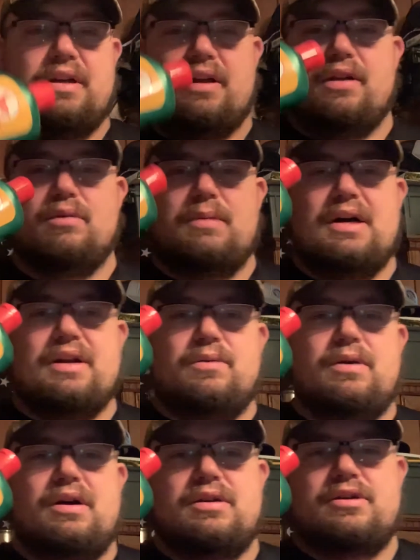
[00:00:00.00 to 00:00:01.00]
Killer body
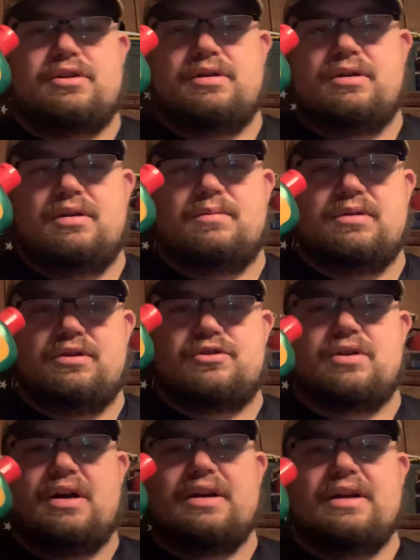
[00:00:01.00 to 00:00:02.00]
wash. I'm going to
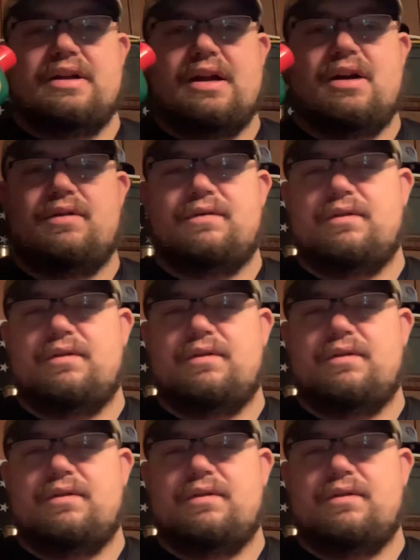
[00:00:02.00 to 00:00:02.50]
try it out.